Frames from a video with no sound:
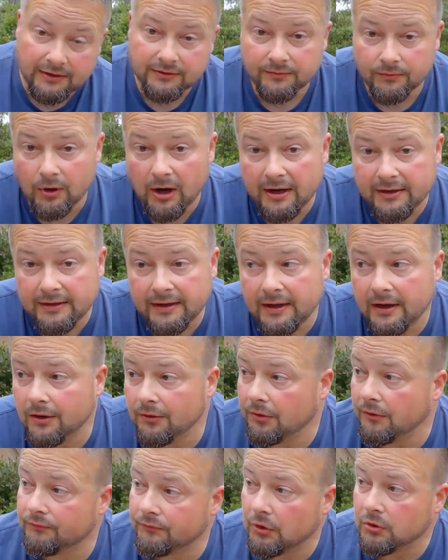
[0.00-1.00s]
As of right
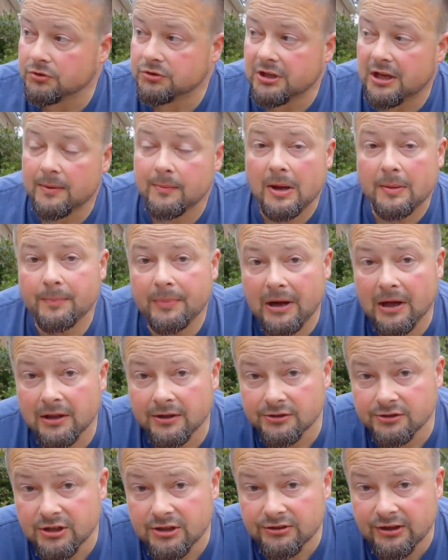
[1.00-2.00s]
now, the first time I
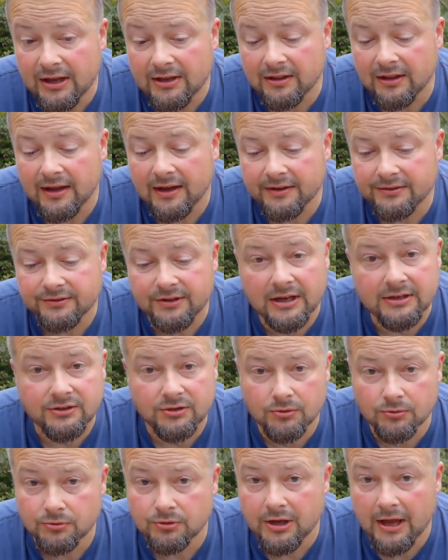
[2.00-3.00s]
polished these headlights, I
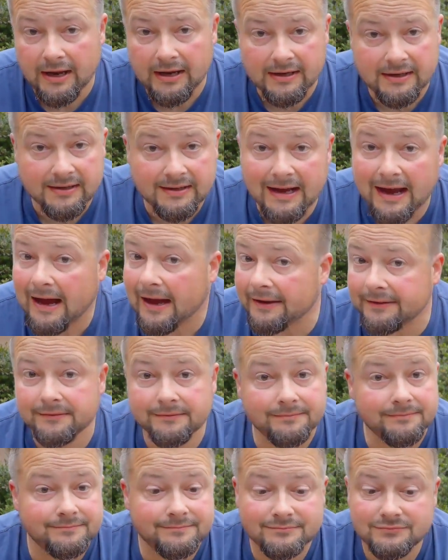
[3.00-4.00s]
used a
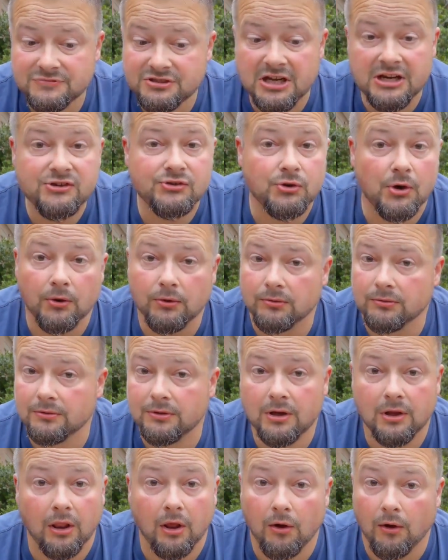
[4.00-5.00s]
cotton t-shirt
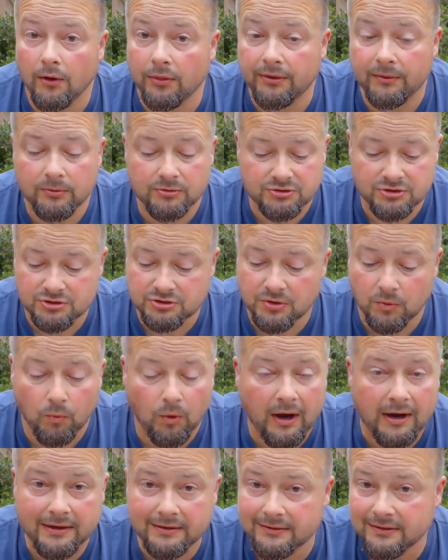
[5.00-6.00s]
cloth. It was just a
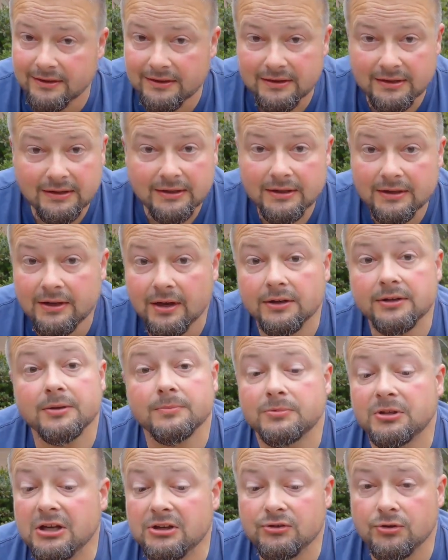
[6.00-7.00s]
white
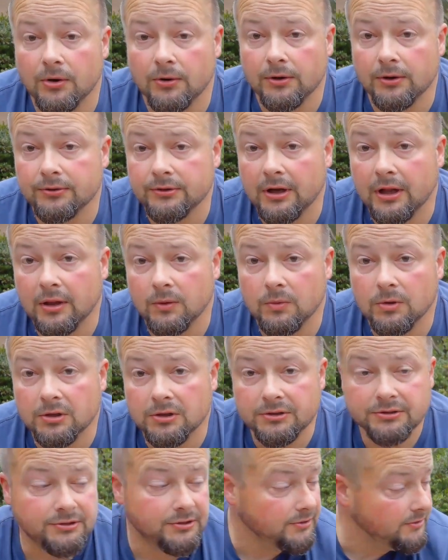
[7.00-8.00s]
cut-up t-shirt is all it
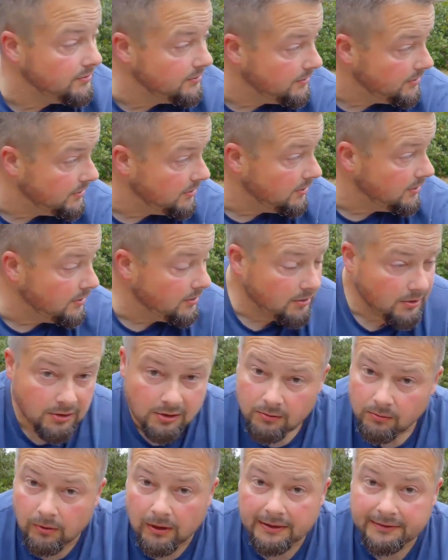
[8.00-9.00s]
was.
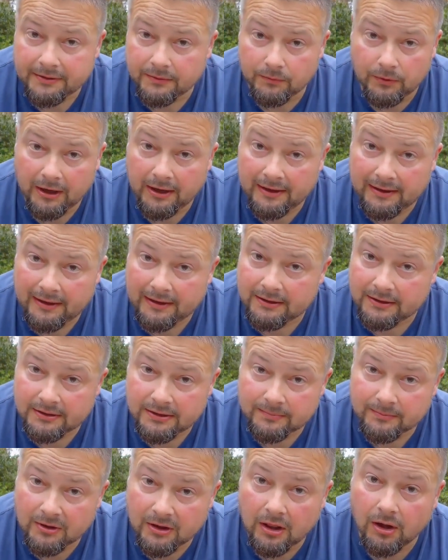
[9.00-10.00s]
Well, I done ran out
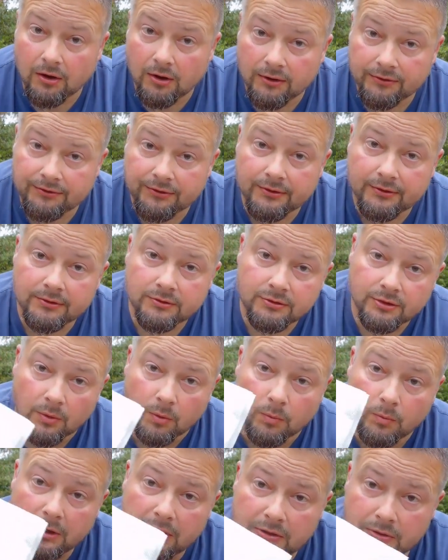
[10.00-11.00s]
of them cloths.
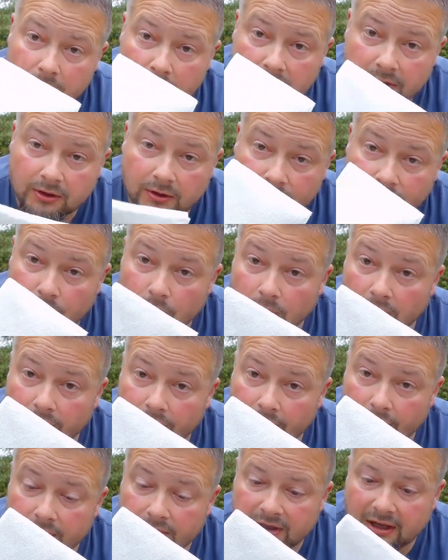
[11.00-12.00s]
So when we do it for
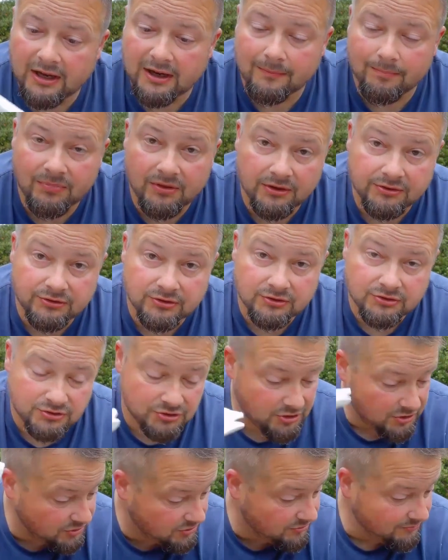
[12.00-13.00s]
the third time, this is
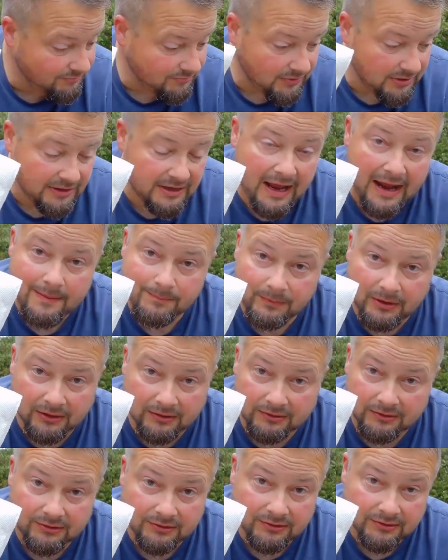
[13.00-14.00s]
just
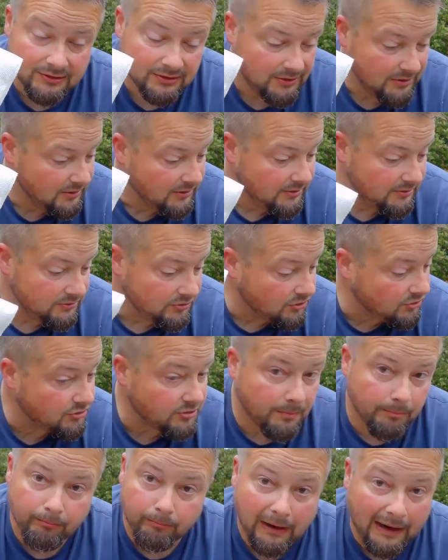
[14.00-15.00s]
napkins.
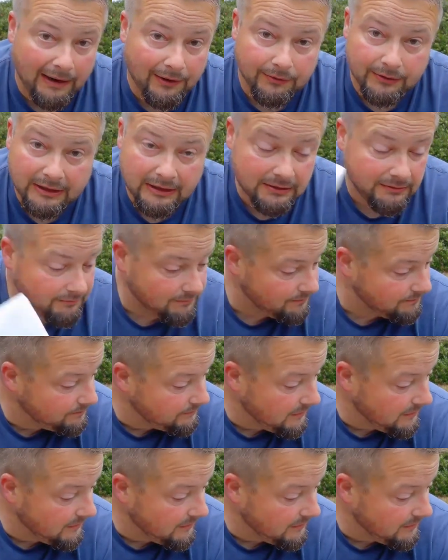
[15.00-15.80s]
Just some Bounty